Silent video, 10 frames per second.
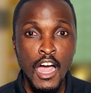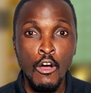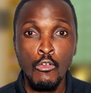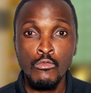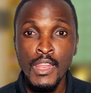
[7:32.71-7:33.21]

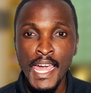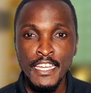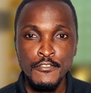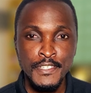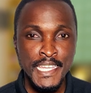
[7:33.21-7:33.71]
I would
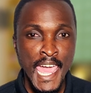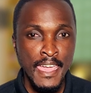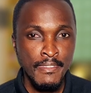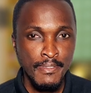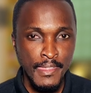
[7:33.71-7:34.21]
like to
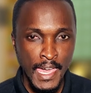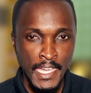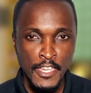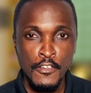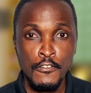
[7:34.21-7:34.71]
say
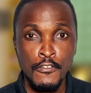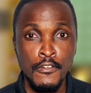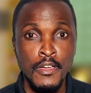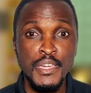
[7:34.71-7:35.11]
thank you,